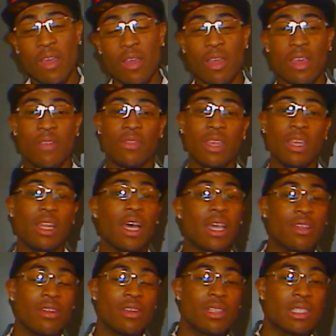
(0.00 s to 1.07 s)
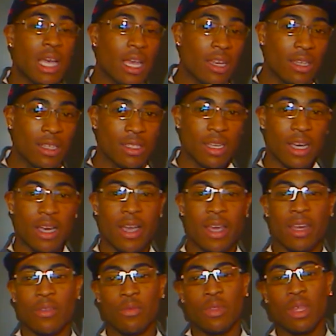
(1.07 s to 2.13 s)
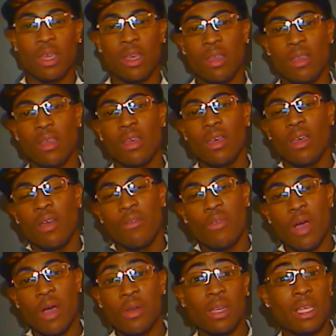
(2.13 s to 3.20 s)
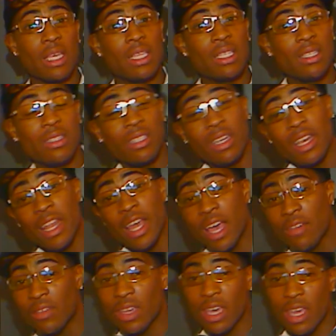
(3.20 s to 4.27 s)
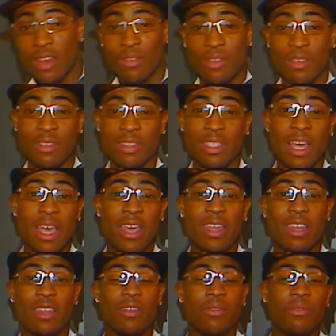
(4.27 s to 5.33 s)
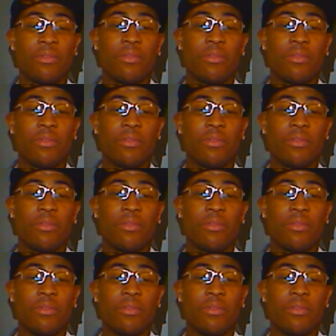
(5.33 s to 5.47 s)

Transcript: if they like your site design, if they found it easy to navigate on your site, if